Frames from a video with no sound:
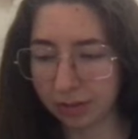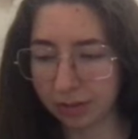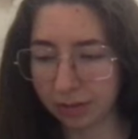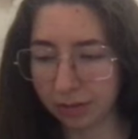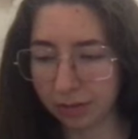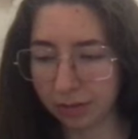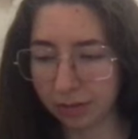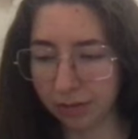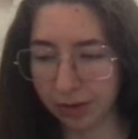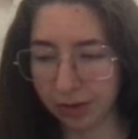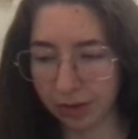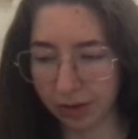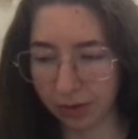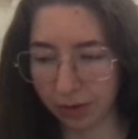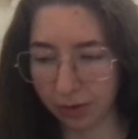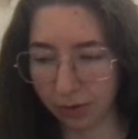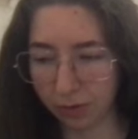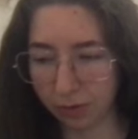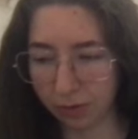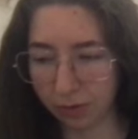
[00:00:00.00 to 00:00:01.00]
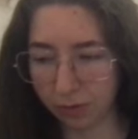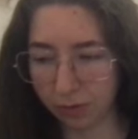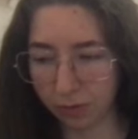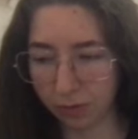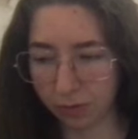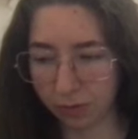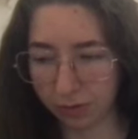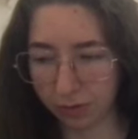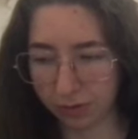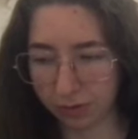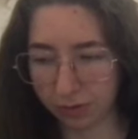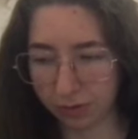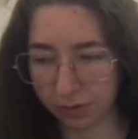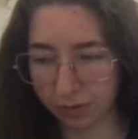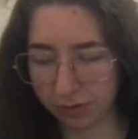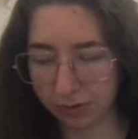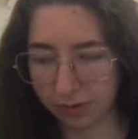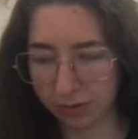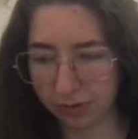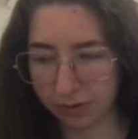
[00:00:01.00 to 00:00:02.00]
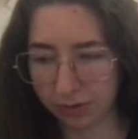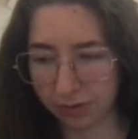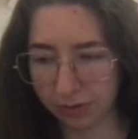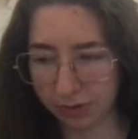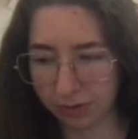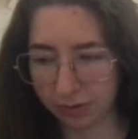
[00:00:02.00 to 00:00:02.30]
video was,